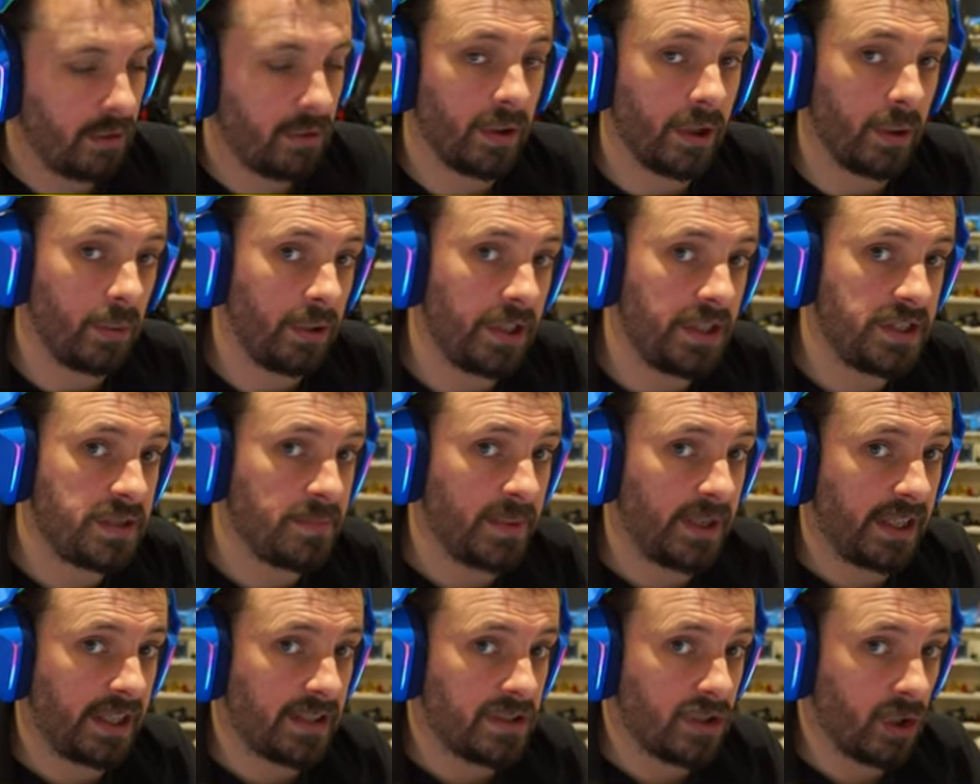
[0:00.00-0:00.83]
Right, we need to
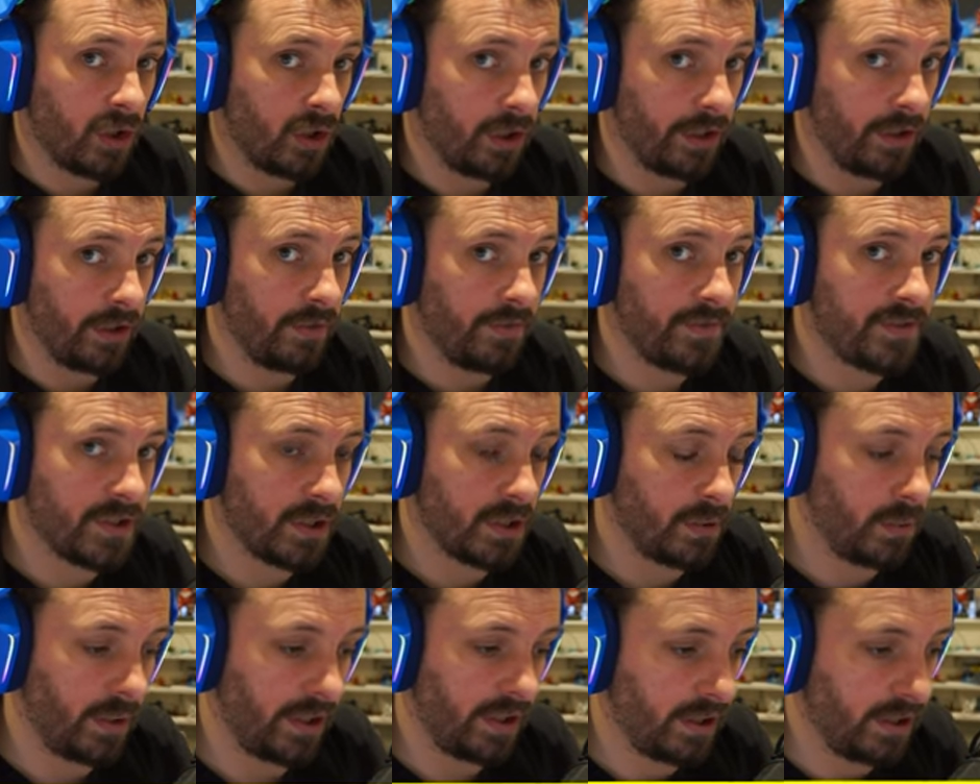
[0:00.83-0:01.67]
make it tall enough so
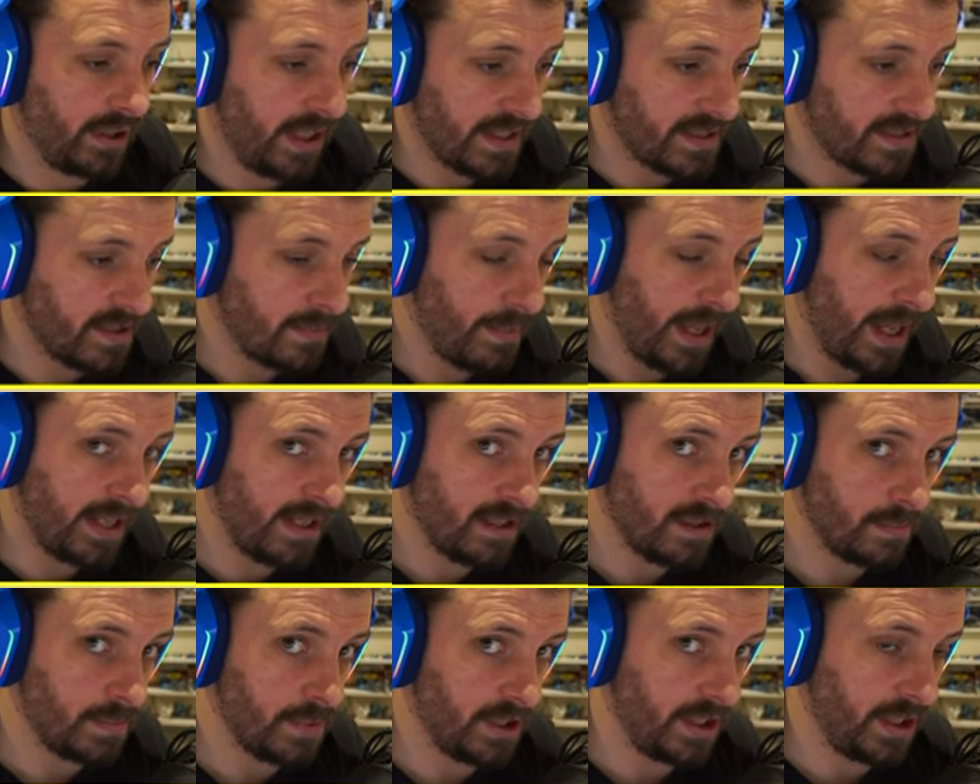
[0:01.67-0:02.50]
that we can get some
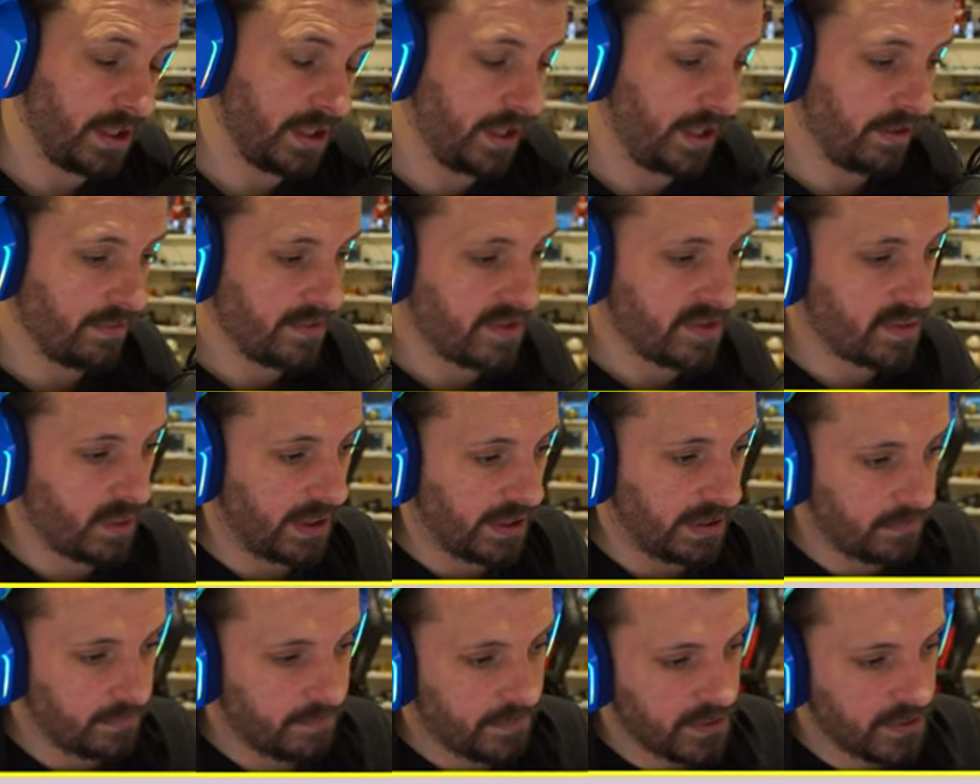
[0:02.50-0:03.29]
endermen in here as well.